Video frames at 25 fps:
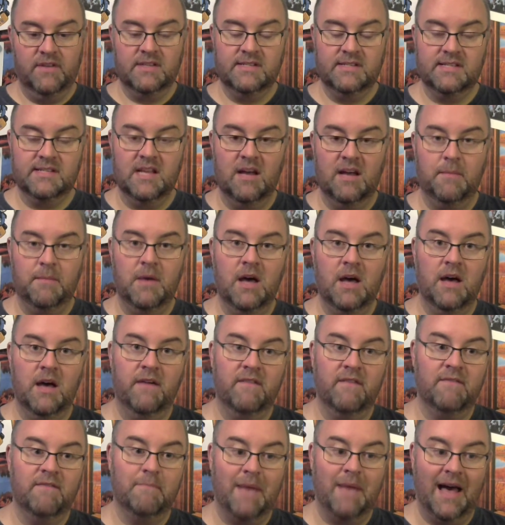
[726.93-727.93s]
some
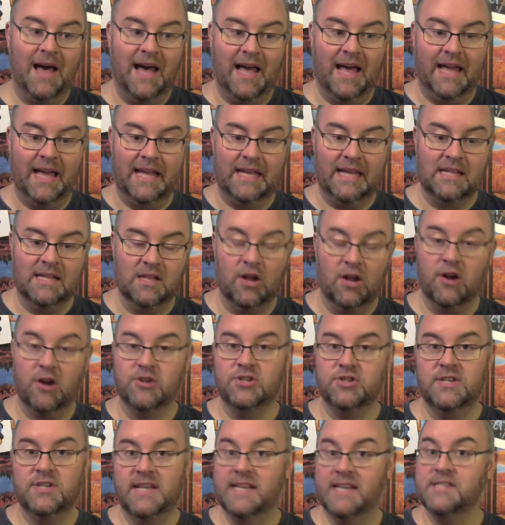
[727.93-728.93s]
of my
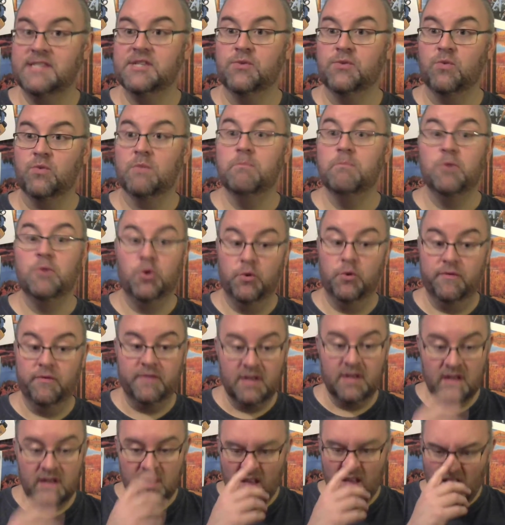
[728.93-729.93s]
large intestine removed.